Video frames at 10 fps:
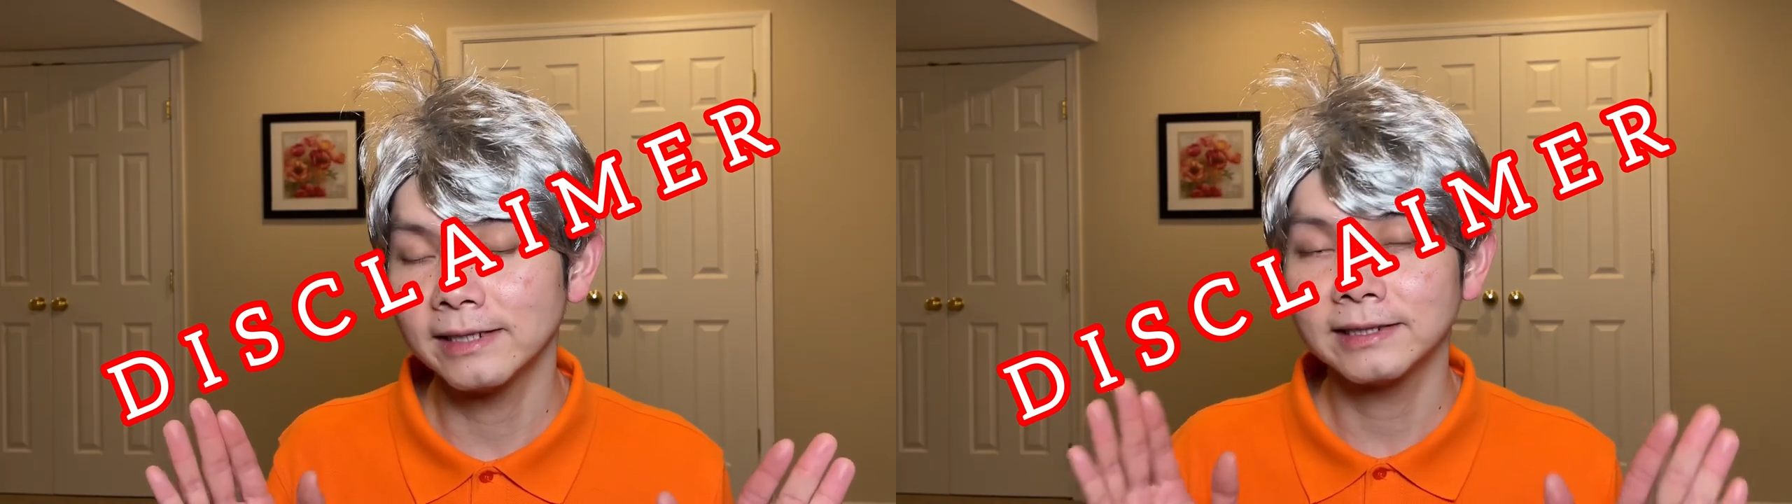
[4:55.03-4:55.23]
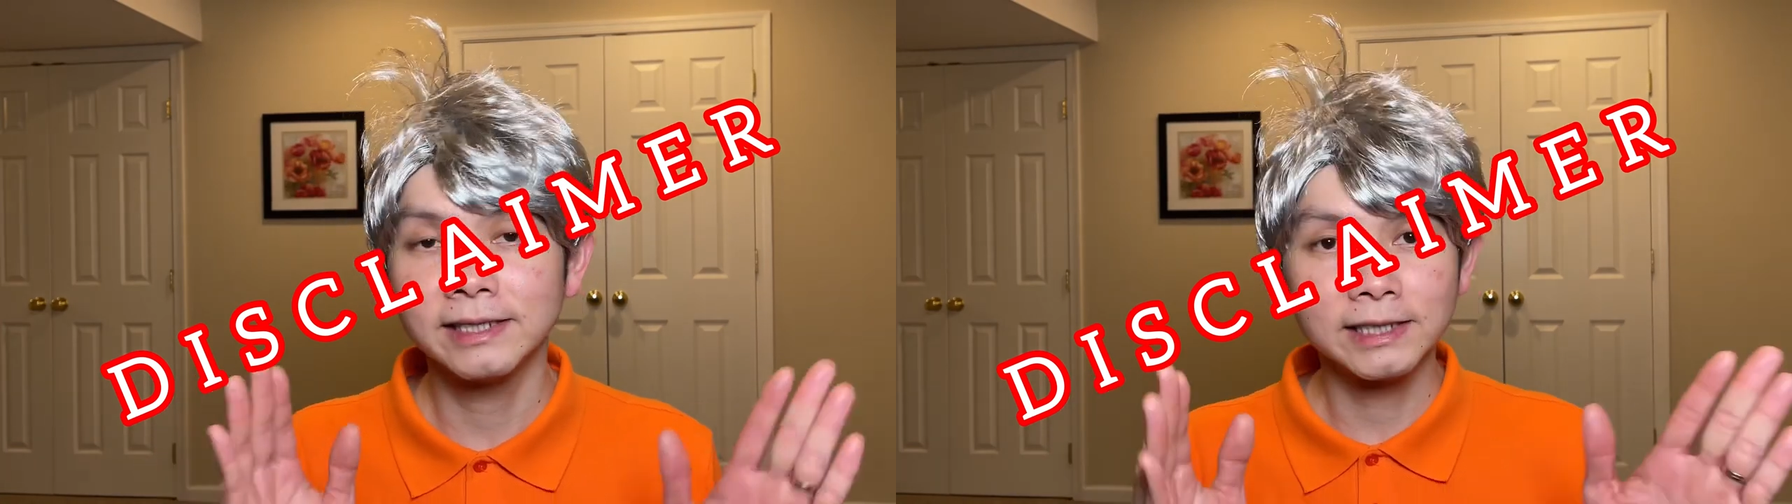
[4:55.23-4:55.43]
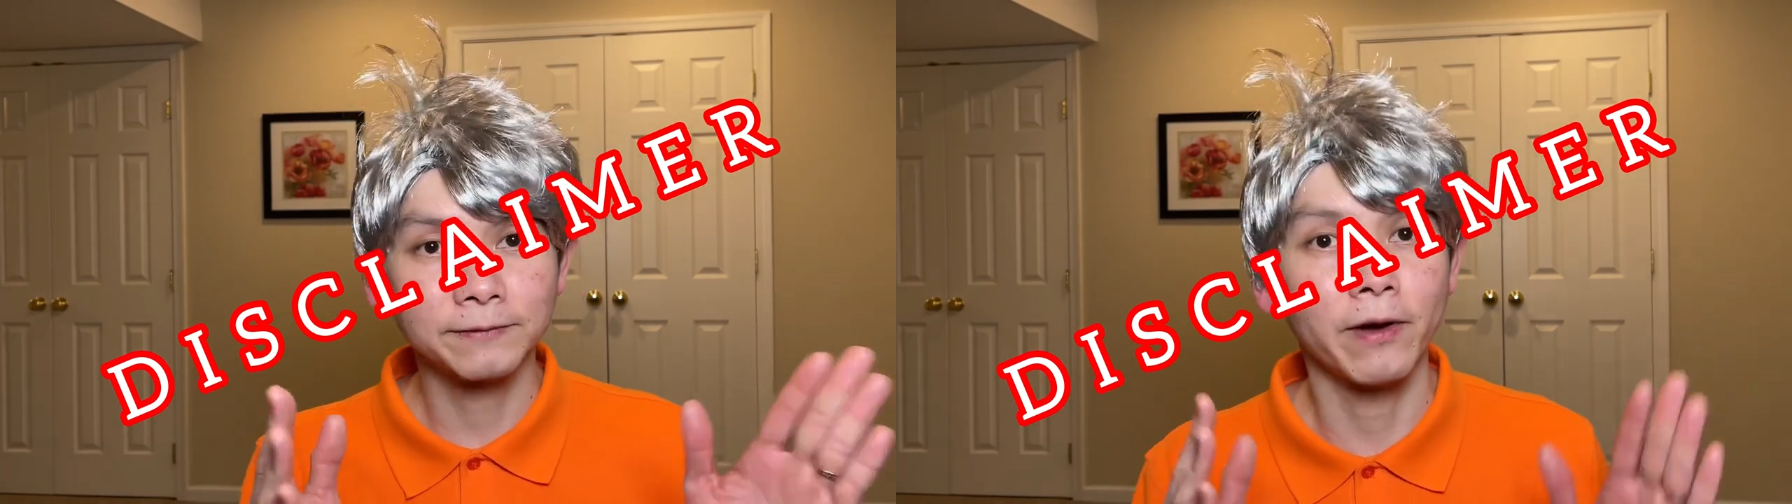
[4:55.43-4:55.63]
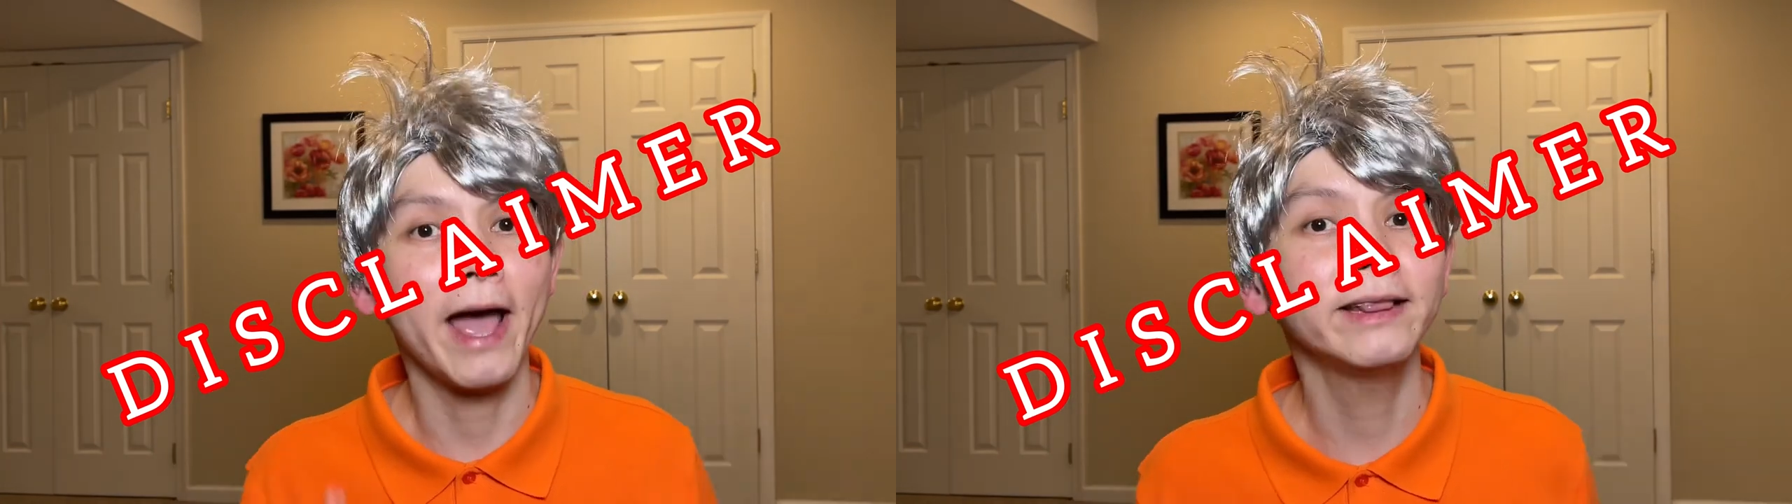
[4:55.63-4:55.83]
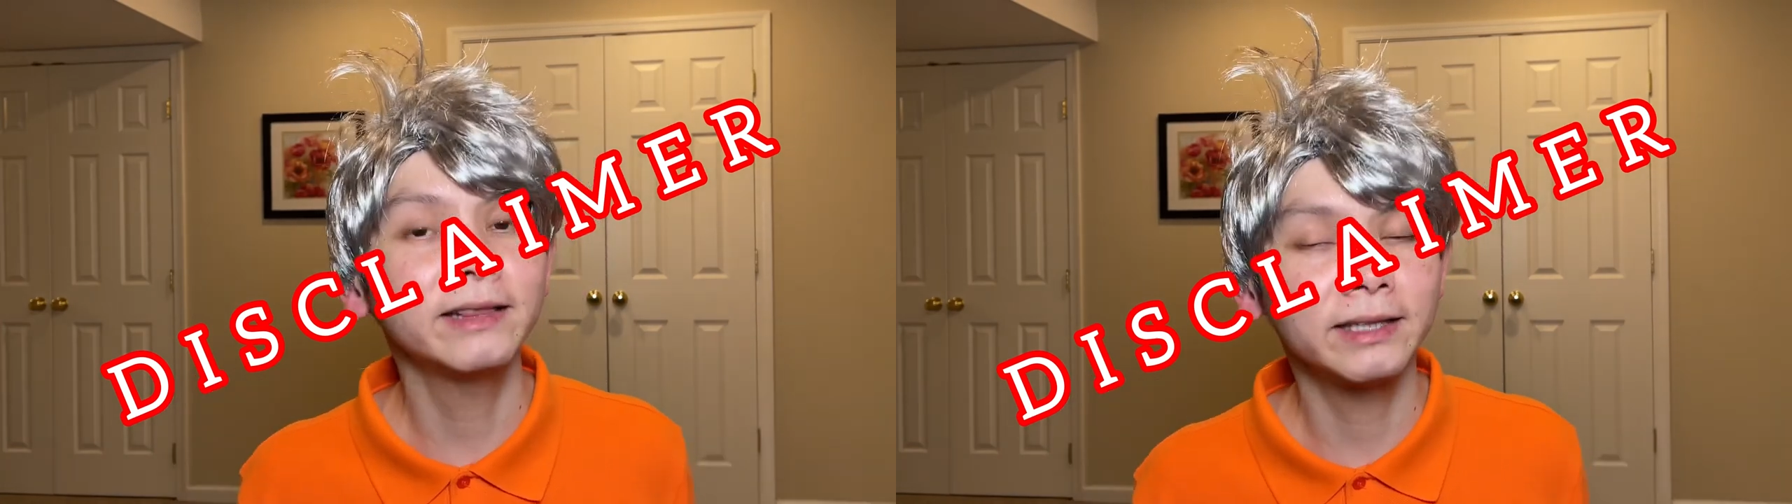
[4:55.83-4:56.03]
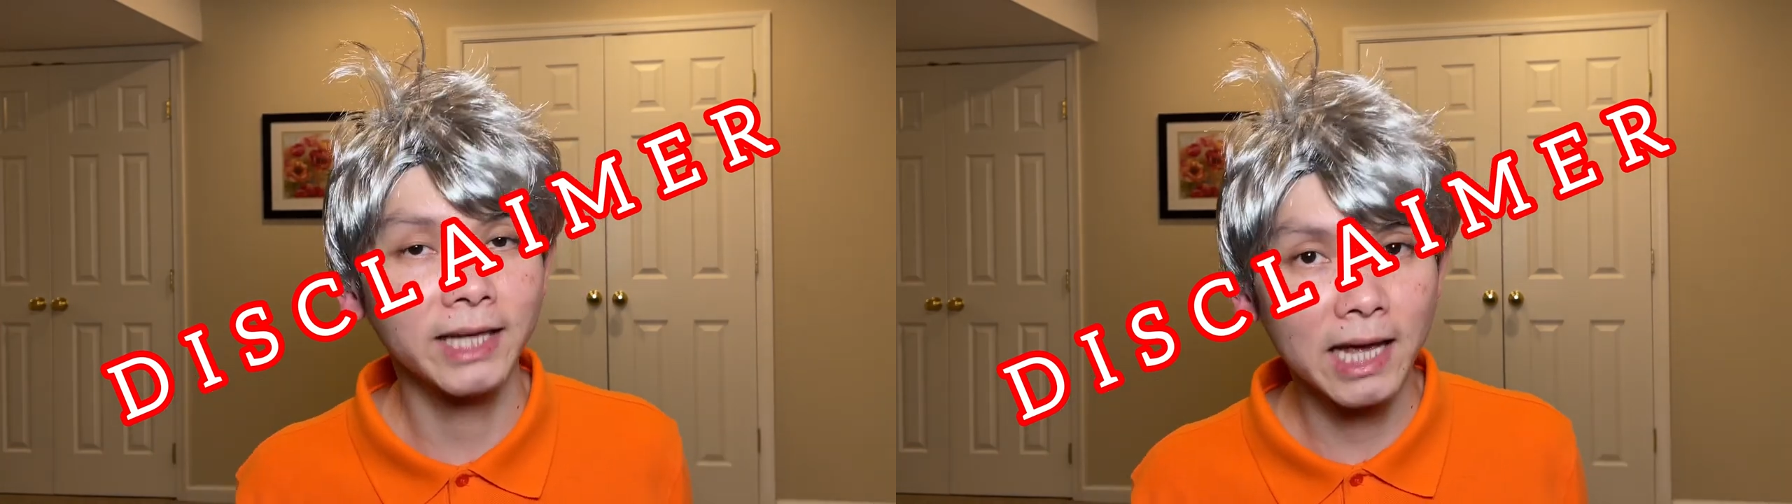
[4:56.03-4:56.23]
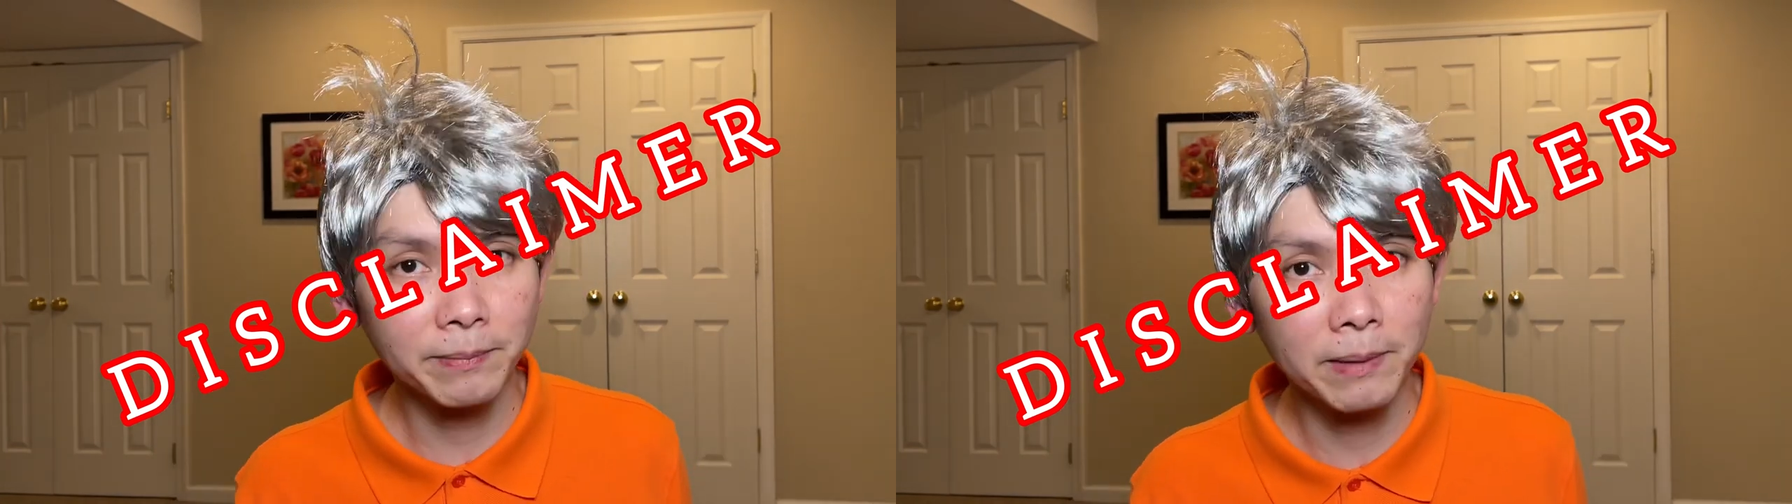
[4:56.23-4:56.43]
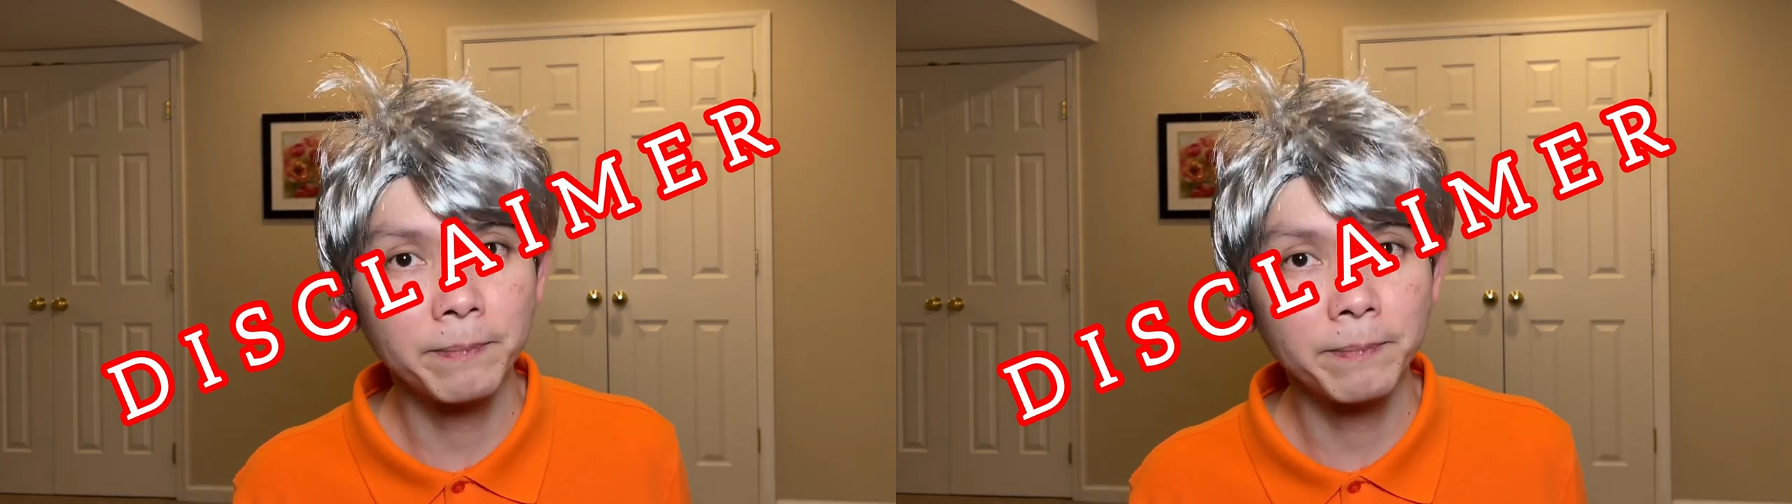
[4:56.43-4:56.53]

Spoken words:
this is for entertainment